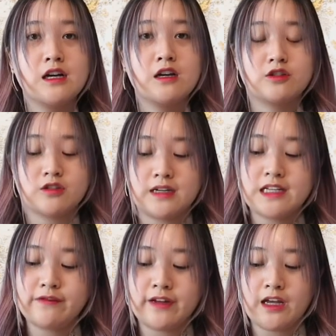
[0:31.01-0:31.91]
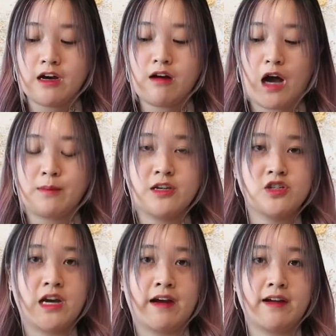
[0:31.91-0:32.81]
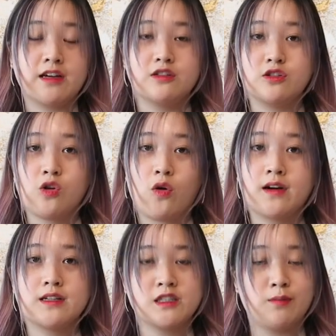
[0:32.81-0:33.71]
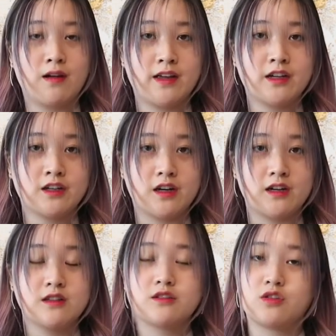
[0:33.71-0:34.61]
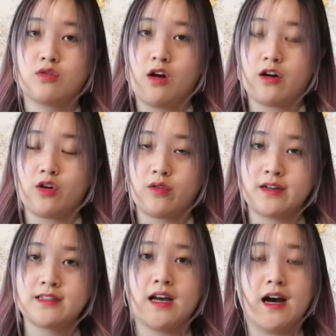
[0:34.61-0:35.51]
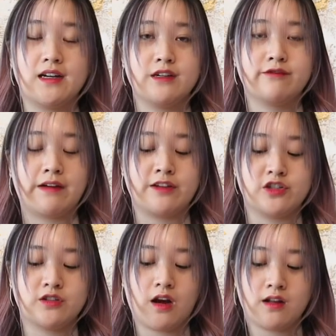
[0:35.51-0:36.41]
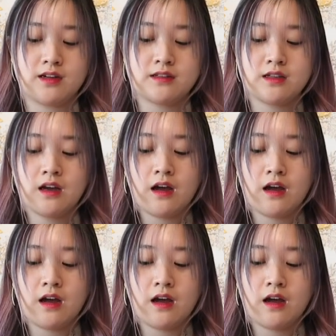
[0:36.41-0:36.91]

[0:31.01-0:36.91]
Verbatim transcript: So today's video, I'll be sharing Dior small letter goods, so card holders under $500.